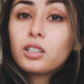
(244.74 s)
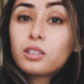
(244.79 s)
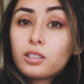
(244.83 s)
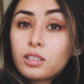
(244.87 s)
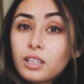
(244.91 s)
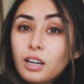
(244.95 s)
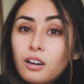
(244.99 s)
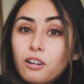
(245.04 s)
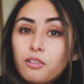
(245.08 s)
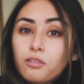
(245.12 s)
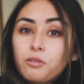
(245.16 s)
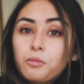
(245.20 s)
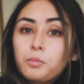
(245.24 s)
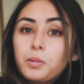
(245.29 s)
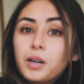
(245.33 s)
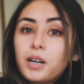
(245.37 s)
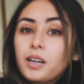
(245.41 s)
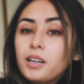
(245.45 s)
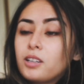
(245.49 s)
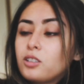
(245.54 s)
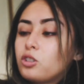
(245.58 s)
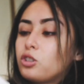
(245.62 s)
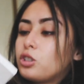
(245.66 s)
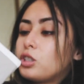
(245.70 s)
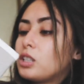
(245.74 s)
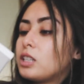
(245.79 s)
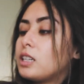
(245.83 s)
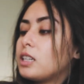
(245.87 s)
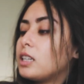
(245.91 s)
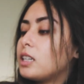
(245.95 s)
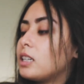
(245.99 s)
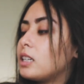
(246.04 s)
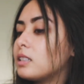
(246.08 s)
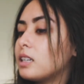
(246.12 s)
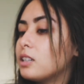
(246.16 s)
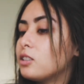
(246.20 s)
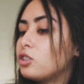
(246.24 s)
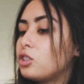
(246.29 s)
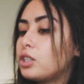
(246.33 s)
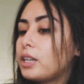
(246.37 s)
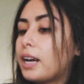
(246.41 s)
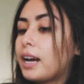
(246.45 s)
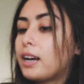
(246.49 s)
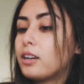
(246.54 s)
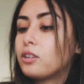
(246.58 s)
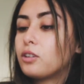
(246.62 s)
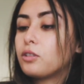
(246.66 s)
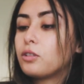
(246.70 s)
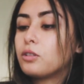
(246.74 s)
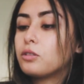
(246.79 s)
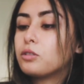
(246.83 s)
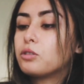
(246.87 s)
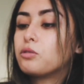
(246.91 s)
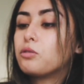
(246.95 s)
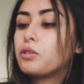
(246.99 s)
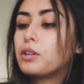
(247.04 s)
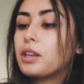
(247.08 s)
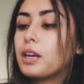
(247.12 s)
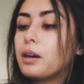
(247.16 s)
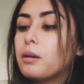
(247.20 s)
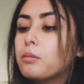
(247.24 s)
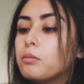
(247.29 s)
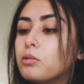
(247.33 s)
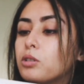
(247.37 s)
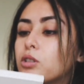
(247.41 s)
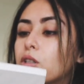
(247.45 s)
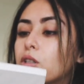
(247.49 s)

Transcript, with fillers: herself, but she said she had no use for them.